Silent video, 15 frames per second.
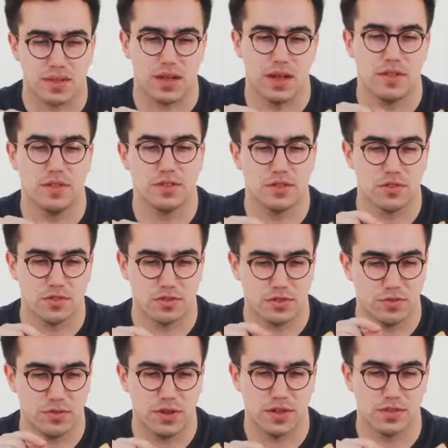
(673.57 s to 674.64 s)
I think this is the
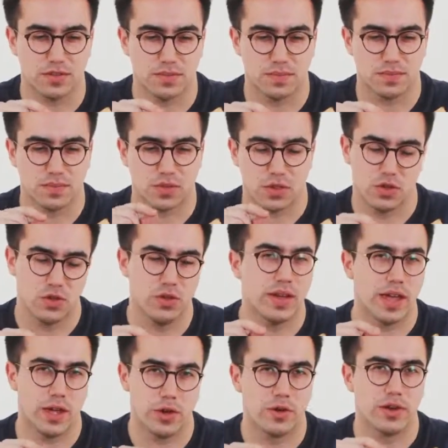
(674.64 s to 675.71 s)
first
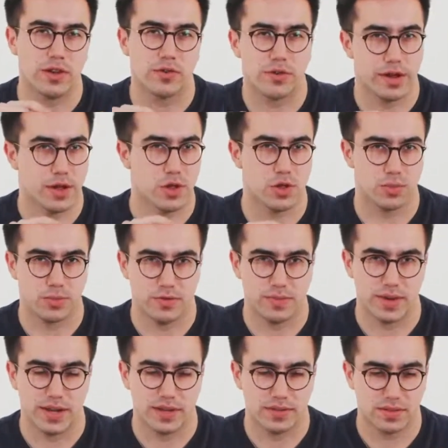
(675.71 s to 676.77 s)
UK-only creation we've
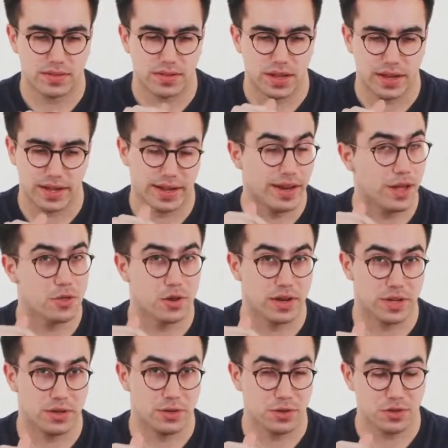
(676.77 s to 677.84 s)
made that I can
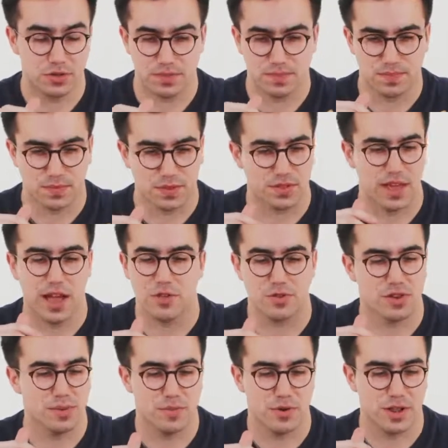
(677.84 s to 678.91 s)
actually endorse. It's
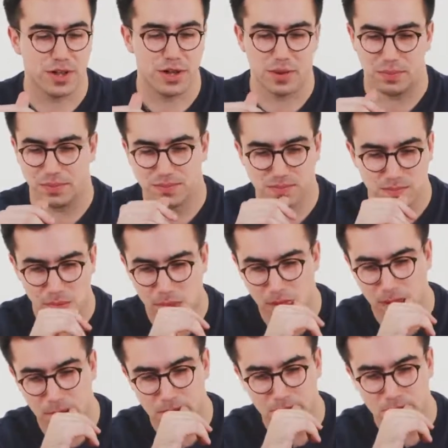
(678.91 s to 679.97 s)
actually pretty good.
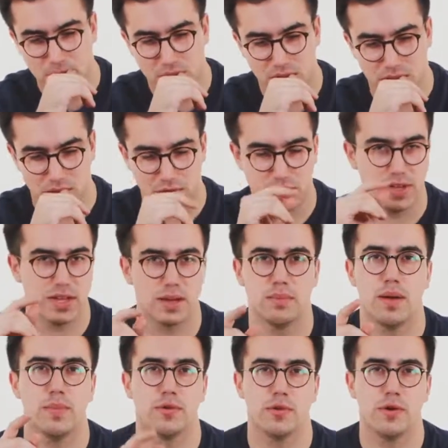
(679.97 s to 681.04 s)
The vegan
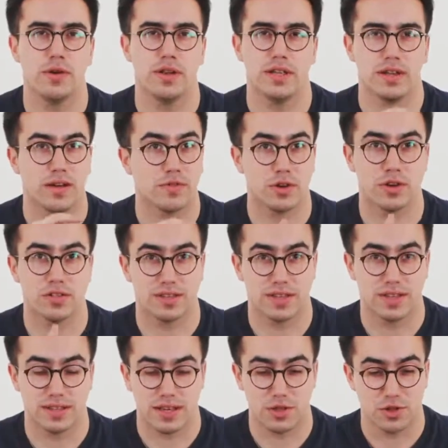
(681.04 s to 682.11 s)
pepperoni, I've got to say,
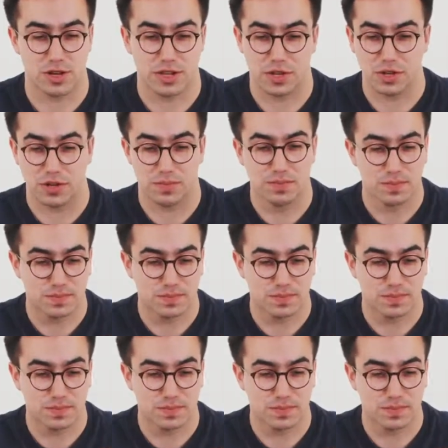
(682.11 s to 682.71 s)
is actually good.